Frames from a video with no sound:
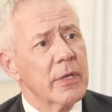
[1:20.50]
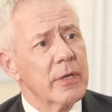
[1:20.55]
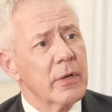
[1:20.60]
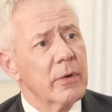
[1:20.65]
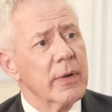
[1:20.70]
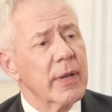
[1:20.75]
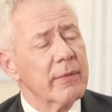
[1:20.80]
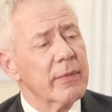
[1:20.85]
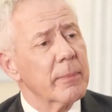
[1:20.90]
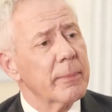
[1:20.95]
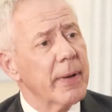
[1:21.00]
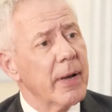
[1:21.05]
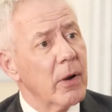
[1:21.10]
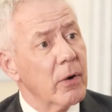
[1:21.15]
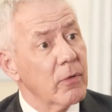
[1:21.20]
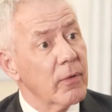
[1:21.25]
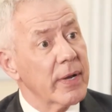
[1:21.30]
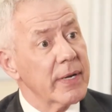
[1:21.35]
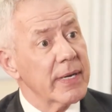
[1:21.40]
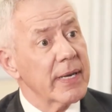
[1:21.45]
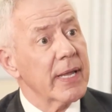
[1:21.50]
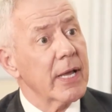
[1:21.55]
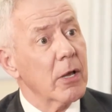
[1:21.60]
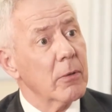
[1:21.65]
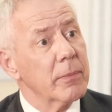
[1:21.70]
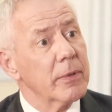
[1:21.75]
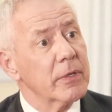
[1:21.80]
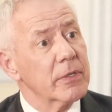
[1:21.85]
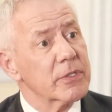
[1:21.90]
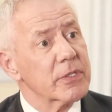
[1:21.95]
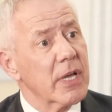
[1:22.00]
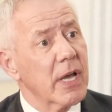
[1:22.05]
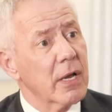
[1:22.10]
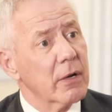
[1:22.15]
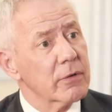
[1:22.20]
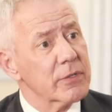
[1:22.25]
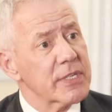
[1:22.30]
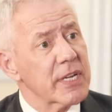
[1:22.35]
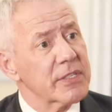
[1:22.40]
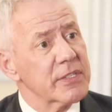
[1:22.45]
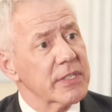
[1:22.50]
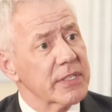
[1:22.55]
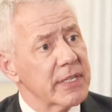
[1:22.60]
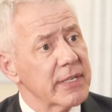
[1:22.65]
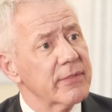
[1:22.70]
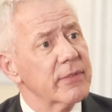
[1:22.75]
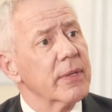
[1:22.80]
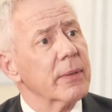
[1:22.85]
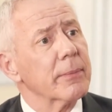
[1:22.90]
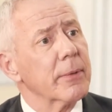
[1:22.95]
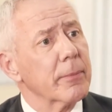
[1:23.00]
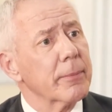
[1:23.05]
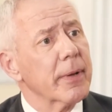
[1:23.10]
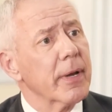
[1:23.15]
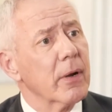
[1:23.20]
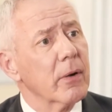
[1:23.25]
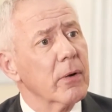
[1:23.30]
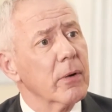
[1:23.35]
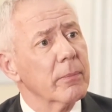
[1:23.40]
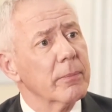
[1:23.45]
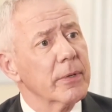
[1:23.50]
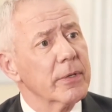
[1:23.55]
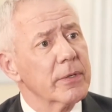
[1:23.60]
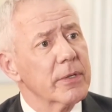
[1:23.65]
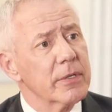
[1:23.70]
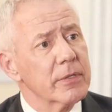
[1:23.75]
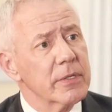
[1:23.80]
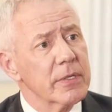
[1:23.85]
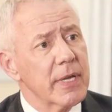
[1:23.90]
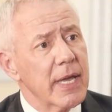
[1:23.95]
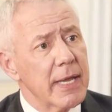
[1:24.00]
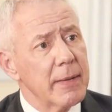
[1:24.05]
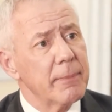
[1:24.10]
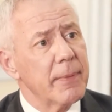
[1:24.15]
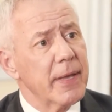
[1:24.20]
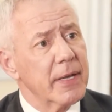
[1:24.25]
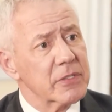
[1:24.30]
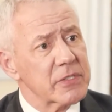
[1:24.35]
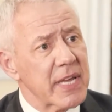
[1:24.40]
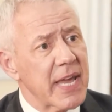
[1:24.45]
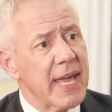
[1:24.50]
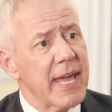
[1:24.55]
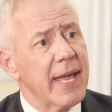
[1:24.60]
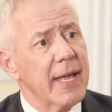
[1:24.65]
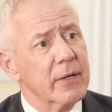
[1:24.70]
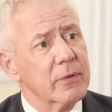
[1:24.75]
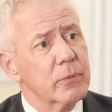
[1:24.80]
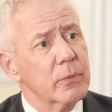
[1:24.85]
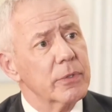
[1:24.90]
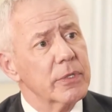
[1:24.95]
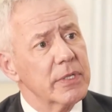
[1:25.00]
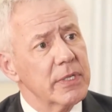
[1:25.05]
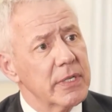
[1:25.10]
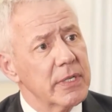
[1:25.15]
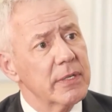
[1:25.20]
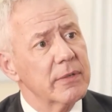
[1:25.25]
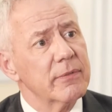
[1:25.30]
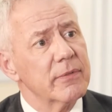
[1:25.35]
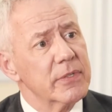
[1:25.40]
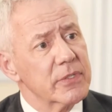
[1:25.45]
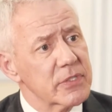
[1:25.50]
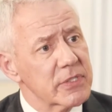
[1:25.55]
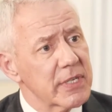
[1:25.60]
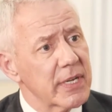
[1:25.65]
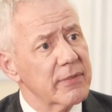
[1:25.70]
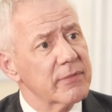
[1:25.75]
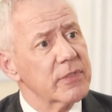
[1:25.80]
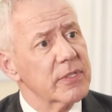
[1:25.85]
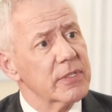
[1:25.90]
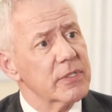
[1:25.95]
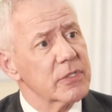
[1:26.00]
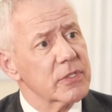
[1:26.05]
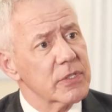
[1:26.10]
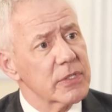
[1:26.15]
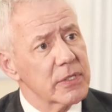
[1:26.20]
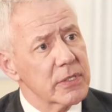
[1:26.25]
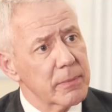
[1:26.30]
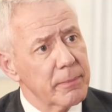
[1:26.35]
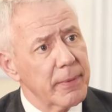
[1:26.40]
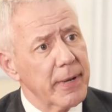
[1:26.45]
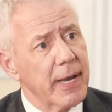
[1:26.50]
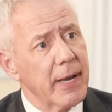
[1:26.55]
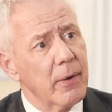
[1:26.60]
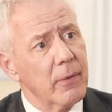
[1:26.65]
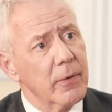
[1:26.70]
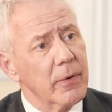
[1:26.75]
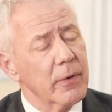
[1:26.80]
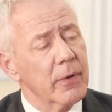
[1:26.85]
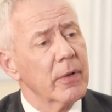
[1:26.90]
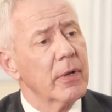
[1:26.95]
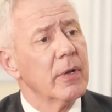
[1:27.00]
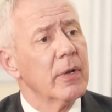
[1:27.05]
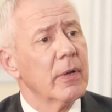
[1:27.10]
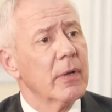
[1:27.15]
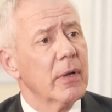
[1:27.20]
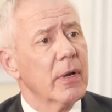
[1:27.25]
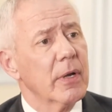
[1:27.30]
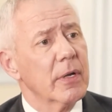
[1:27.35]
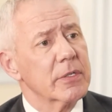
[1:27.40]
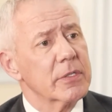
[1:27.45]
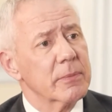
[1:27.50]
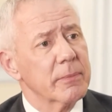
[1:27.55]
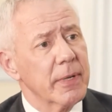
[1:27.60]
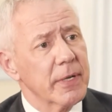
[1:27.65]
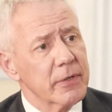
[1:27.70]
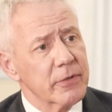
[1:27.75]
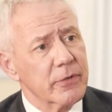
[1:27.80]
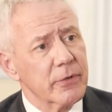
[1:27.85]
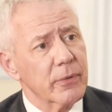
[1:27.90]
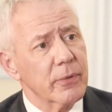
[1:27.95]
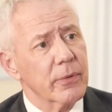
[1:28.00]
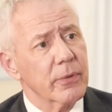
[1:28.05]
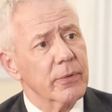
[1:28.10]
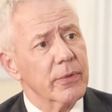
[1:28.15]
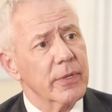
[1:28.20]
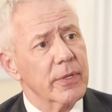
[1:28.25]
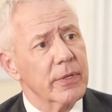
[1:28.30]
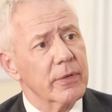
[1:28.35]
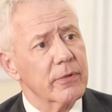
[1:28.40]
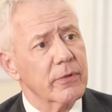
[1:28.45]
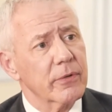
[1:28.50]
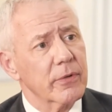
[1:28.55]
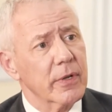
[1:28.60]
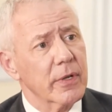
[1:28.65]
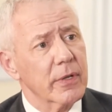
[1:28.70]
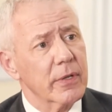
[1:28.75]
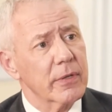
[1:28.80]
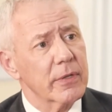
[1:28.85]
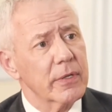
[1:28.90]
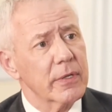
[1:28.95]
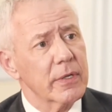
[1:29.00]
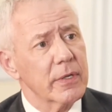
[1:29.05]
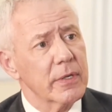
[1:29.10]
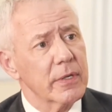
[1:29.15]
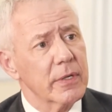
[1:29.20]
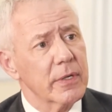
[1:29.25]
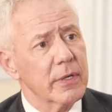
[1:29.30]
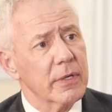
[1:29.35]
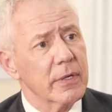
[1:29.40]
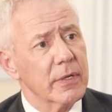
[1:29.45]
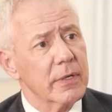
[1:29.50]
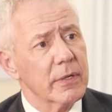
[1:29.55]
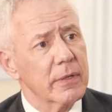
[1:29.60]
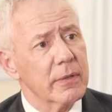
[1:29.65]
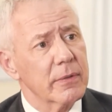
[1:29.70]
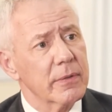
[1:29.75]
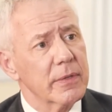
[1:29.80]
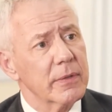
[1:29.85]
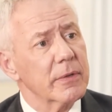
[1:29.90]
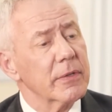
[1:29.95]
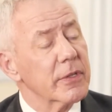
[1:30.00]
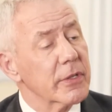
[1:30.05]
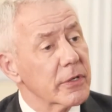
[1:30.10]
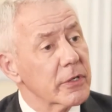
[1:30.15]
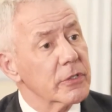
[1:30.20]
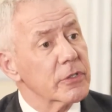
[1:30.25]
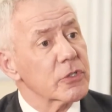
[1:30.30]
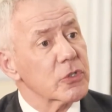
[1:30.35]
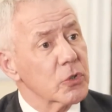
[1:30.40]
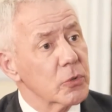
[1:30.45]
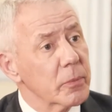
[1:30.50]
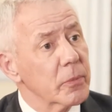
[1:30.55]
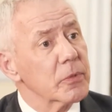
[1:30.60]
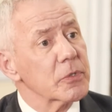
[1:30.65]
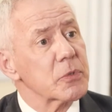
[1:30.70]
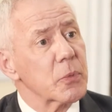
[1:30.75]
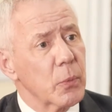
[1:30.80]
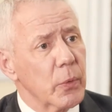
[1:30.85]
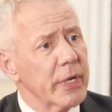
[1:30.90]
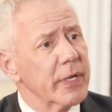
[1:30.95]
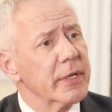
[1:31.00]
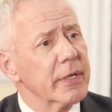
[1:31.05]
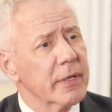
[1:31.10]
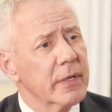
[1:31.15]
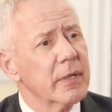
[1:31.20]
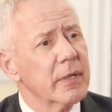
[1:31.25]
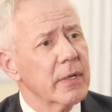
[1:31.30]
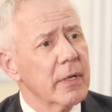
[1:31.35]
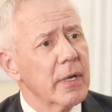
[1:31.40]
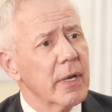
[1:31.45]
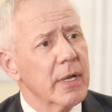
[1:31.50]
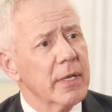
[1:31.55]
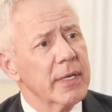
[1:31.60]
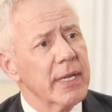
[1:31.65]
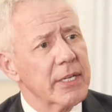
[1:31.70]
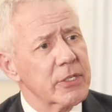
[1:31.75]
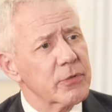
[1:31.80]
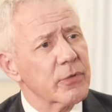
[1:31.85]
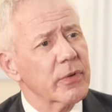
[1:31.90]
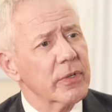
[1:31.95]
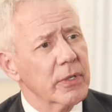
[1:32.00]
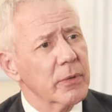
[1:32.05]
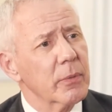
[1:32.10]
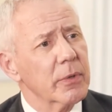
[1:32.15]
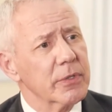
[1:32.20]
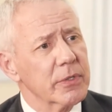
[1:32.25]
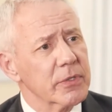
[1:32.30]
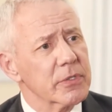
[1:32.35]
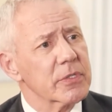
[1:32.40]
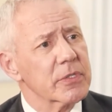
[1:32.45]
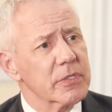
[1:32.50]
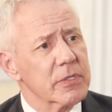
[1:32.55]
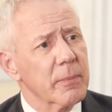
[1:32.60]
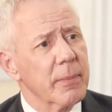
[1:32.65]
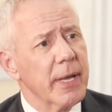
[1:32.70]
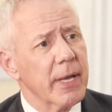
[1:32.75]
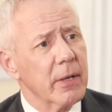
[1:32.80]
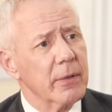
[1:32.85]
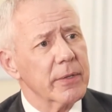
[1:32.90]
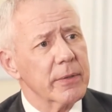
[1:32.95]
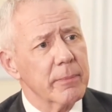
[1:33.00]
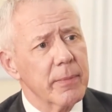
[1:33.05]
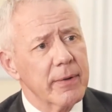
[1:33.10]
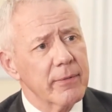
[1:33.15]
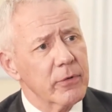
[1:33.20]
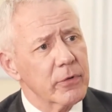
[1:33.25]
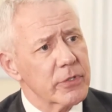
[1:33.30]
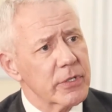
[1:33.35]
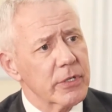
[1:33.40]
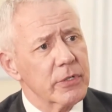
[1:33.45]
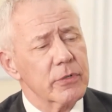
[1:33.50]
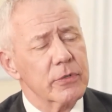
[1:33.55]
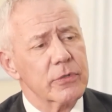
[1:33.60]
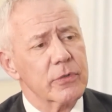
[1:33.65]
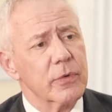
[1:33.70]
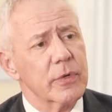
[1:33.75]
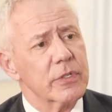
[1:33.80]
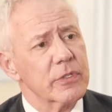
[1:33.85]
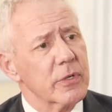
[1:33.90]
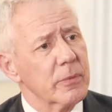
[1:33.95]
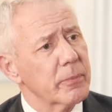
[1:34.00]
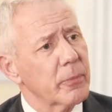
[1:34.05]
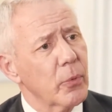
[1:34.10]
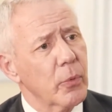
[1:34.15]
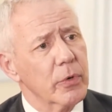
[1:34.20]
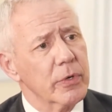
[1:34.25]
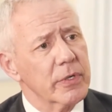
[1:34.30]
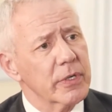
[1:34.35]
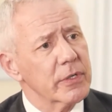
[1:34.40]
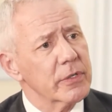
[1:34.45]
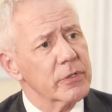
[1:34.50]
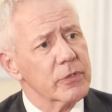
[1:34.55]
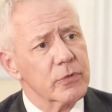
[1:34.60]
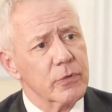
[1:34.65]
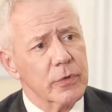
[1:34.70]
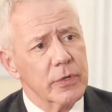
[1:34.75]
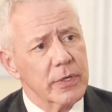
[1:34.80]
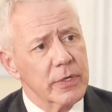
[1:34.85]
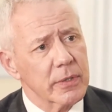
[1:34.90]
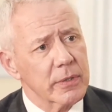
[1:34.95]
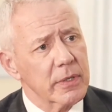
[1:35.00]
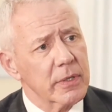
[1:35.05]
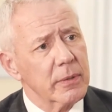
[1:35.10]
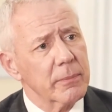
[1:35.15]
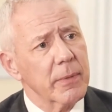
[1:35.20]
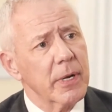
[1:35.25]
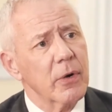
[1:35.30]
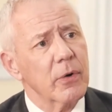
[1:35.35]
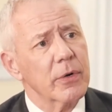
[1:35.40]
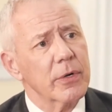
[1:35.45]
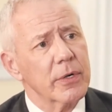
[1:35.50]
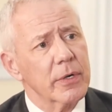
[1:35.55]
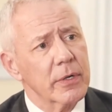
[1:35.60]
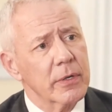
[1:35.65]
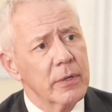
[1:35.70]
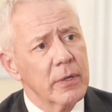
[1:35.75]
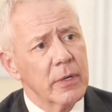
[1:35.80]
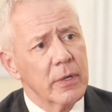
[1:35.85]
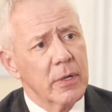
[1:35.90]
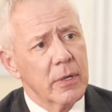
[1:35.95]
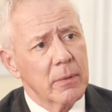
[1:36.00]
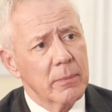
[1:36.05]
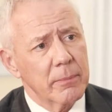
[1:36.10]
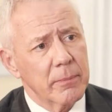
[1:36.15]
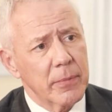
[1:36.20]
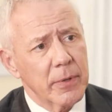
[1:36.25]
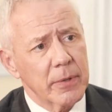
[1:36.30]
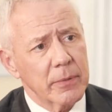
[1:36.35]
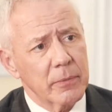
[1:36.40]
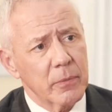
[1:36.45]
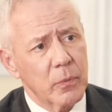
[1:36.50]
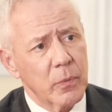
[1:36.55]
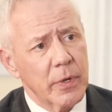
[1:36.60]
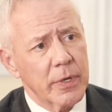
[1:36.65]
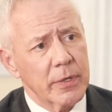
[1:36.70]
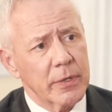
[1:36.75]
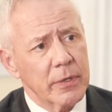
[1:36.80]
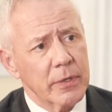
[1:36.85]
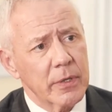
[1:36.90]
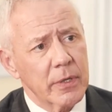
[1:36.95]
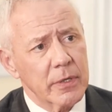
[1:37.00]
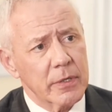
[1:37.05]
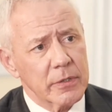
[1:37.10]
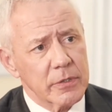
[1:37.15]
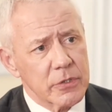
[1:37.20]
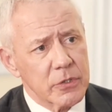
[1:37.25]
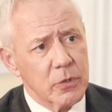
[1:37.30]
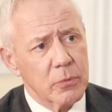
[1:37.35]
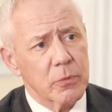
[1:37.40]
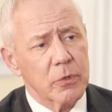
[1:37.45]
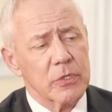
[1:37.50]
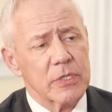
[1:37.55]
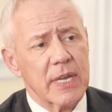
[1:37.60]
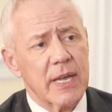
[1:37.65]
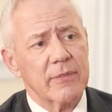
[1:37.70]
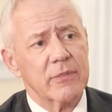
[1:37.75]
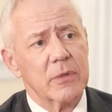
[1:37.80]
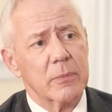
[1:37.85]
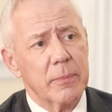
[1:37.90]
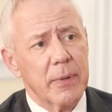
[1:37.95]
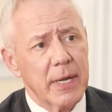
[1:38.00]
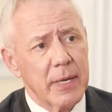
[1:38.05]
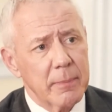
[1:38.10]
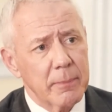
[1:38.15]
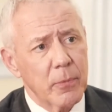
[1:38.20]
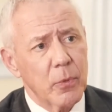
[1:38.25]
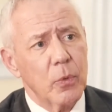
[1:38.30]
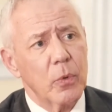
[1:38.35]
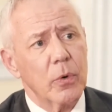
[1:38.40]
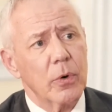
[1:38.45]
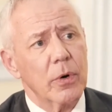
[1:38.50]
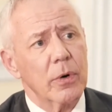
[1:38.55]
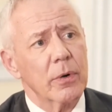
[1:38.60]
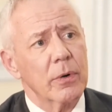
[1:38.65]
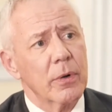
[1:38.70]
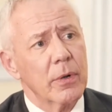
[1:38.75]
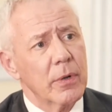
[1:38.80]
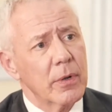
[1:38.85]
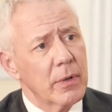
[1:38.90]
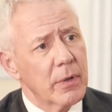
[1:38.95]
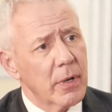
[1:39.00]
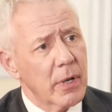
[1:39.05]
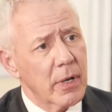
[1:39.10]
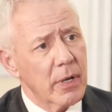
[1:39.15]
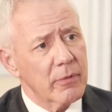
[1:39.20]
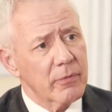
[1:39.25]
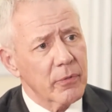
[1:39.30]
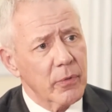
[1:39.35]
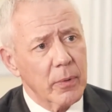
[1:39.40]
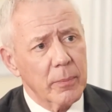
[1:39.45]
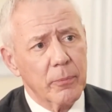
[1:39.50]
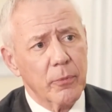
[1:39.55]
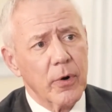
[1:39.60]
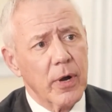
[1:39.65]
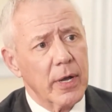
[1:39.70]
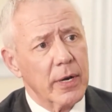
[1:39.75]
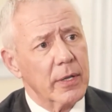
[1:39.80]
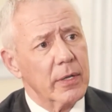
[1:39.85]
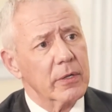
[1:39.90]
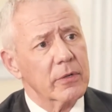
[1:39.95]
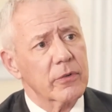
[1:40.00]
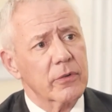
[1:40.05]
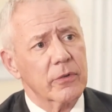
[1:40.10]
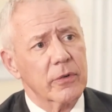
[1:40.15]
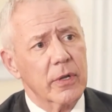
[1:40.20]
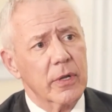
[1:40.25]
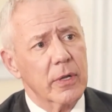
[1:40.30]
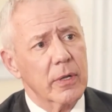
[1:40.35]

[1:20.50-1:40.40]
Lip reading: don't have the power right now because Congress hasn't given them the power, but the Apex Act would give the CFTC the power to make sure that the consumers win. And that's really what this is about. The beverage industry is an important industry in America, but when consumers have to pay more for a product,